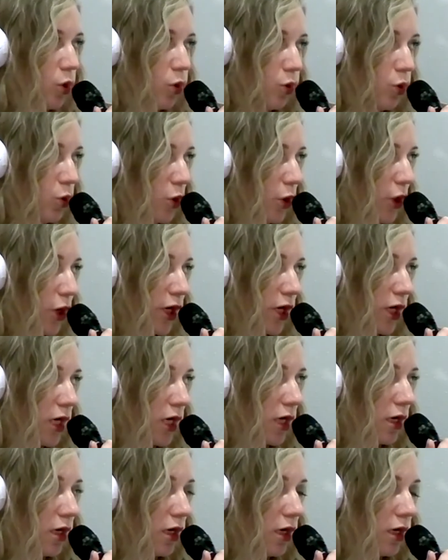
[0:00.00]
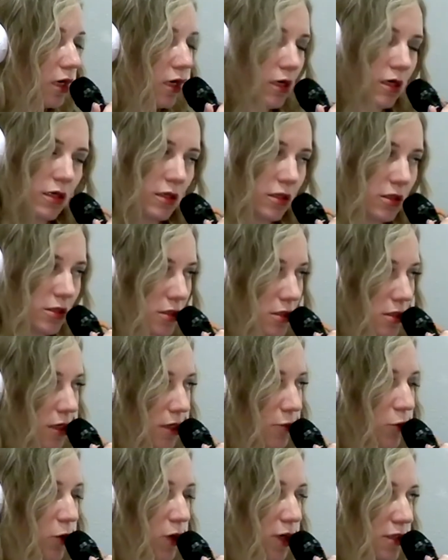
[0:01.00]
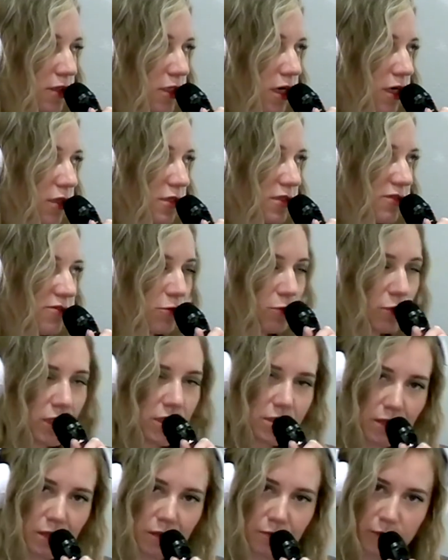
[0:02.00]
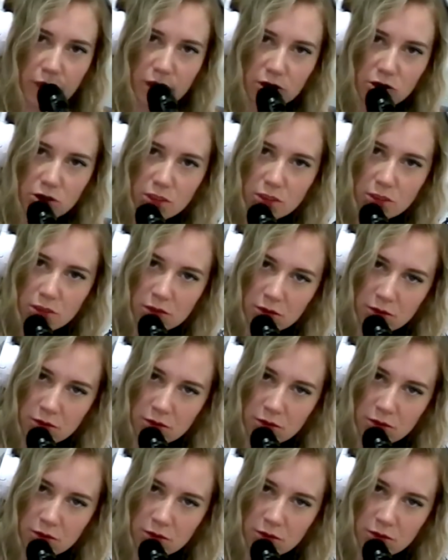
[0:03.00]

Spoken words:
or just come walk dogs for biscuit bitches.